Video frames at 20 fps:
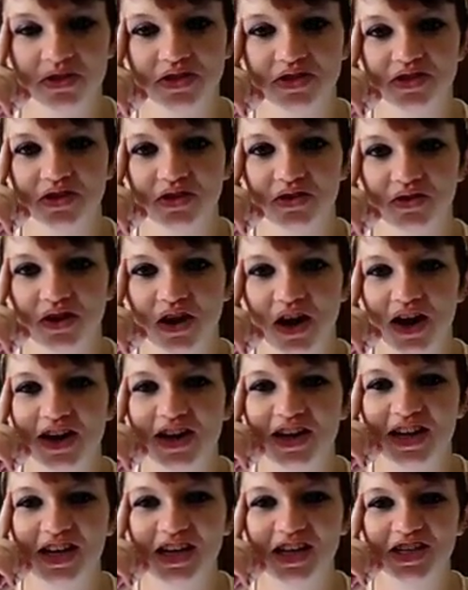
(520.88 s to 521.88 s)
episode.
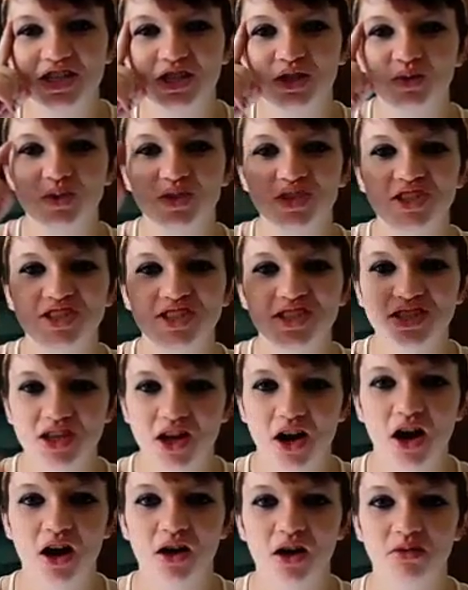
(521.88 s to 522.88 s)
I need to
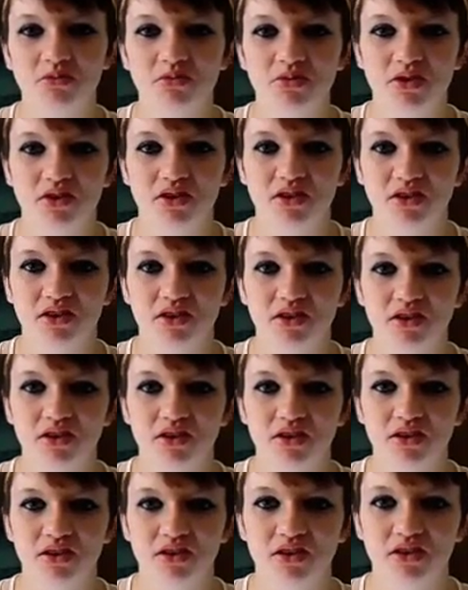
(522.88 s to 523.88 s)
stop.
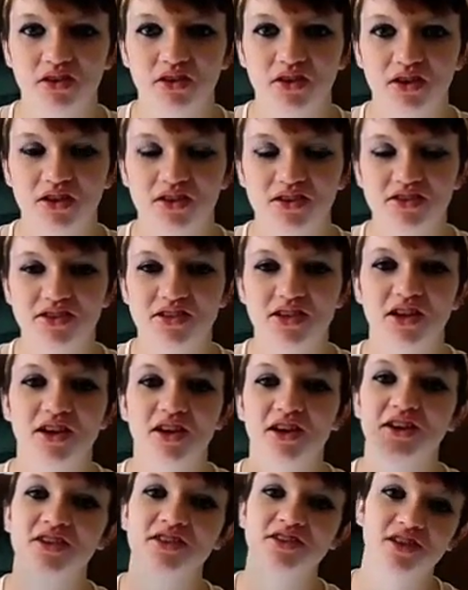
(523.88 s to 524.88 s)

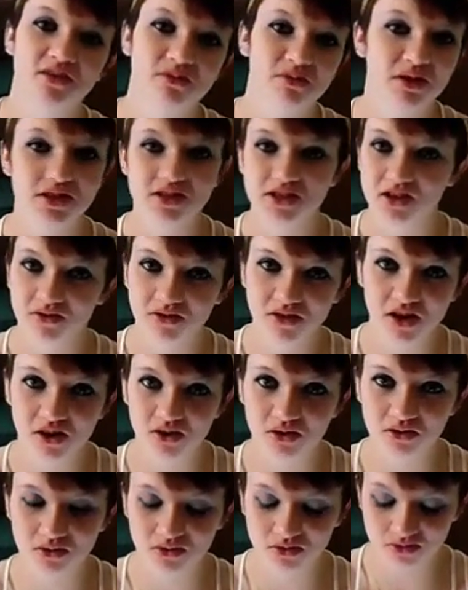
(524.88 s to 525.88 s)
Instead, I just let myself
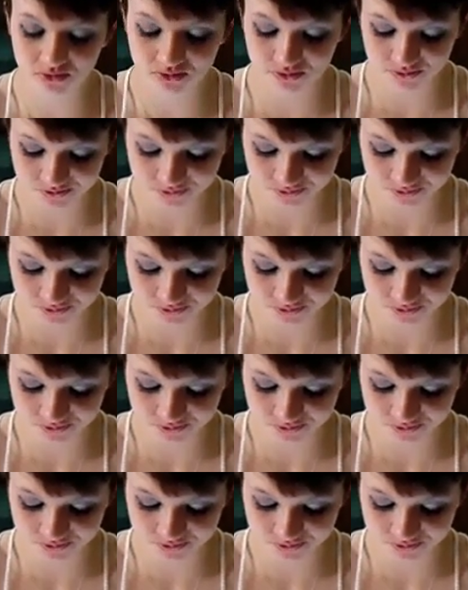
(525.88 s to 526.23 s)
go.